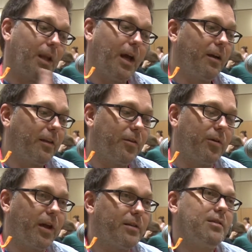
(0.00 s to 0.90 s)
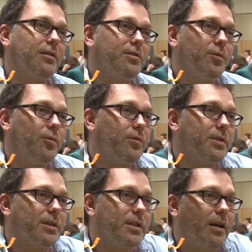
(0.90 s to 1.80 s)
how do they utilize the
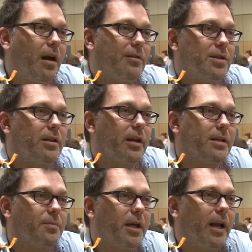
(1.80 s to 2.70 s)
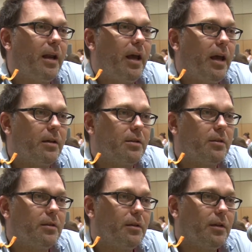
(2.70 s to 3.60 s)
tools and technology that SPNN has,
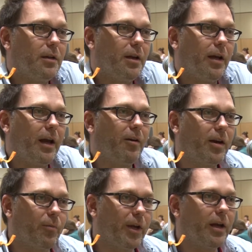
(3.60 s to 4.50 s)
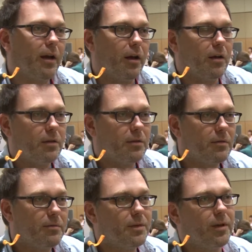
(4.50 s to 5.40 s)
and how can we kind
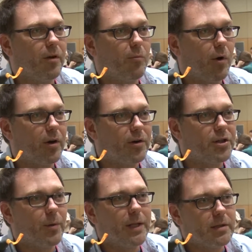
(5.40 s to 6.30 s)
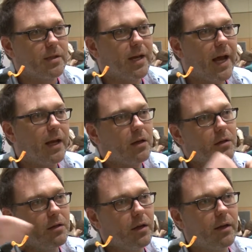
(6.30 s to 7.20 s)
of, Wonder Twins unite
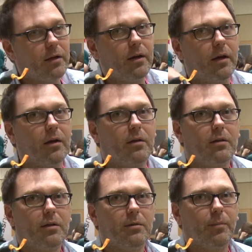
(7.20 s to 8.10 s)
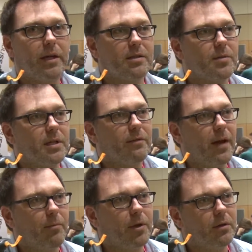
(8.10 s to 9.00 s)
and make some stuff
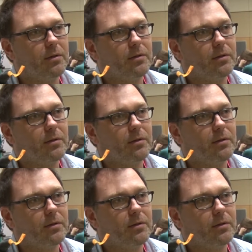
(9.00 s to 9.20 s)
happen.